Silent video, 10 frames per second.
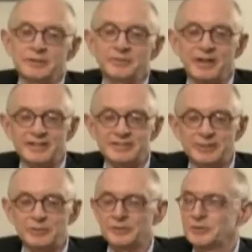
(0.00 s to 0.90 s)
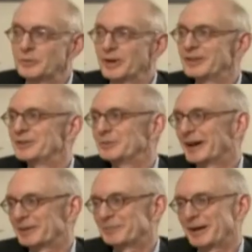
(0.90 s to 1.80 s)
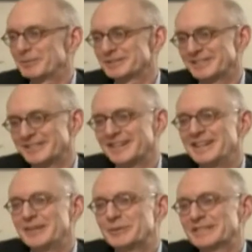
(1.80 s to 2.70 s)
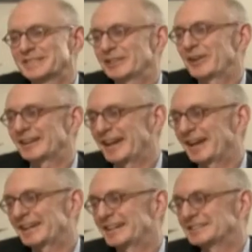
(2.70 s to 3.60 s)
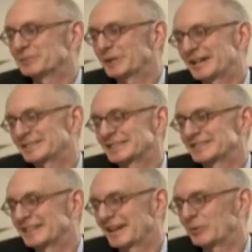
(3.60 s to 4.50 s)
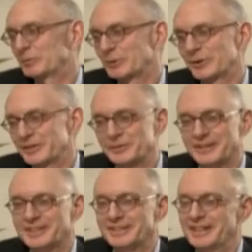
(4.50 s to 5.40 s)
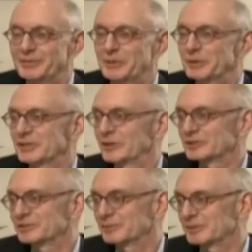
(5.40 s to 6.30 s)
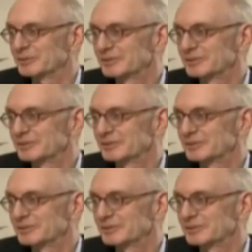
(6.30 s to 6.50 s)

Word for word: you find someone who want, want to publish it, which is a long and agonizing process that I won't bore you with that everyone goes through.